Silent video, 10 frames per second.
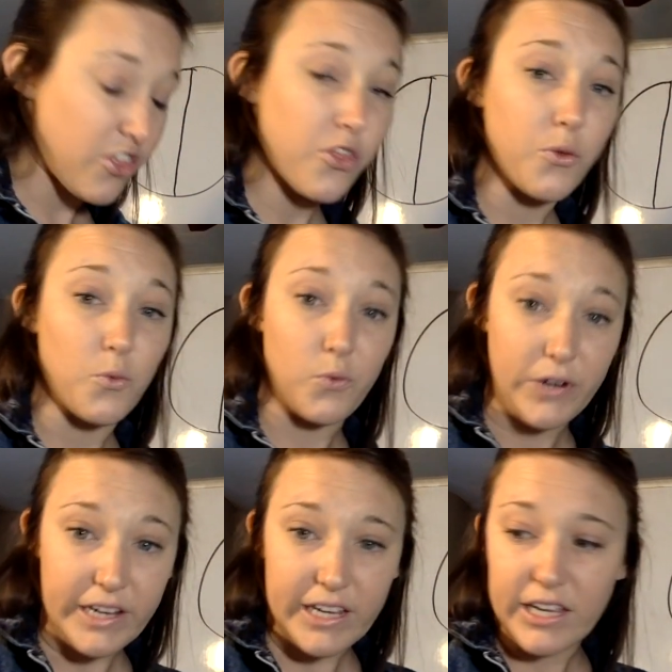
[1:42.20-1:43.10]

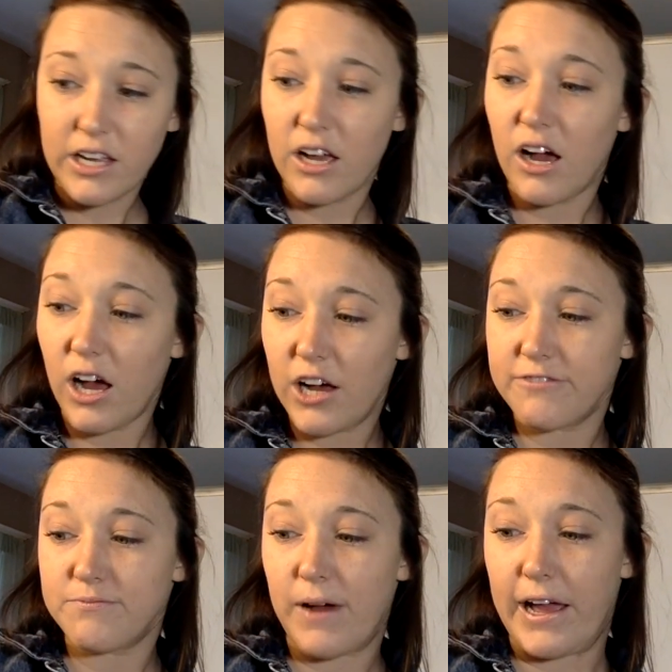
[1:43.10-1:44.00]
3
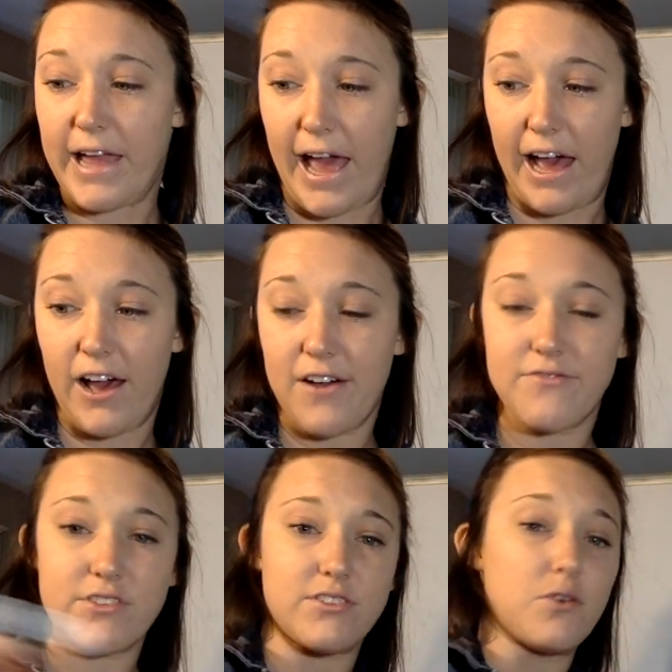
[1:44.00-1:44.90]
of my
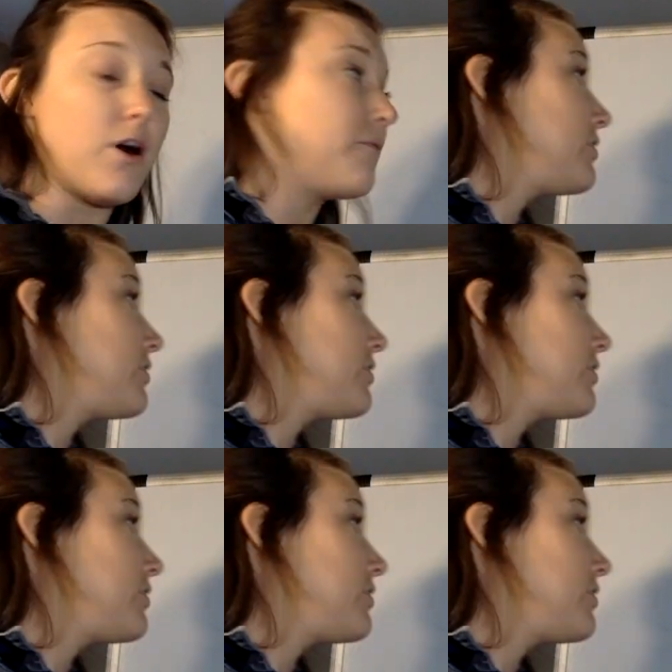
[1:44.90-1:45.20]
halves. So I'm